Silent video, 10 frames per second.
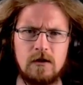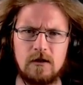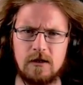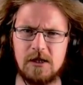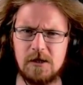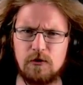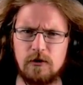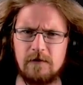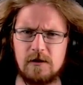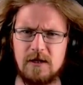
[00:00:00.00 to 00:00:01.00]
This has
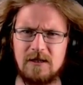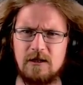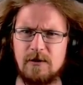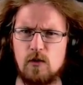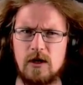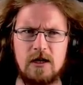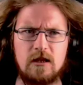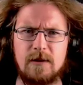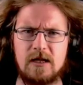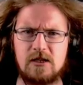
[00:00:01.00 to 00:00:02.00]
proven to be a little bit weird in the
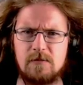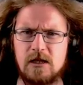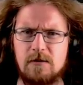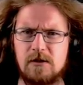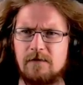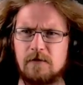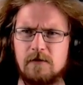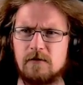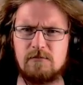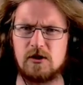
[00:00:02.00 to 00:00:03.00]
past sometimes,
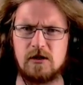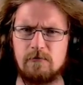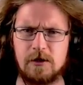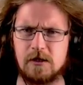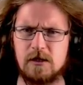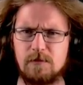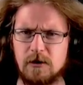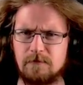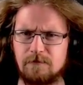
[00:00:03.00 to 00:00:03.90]
for certain reasons, but...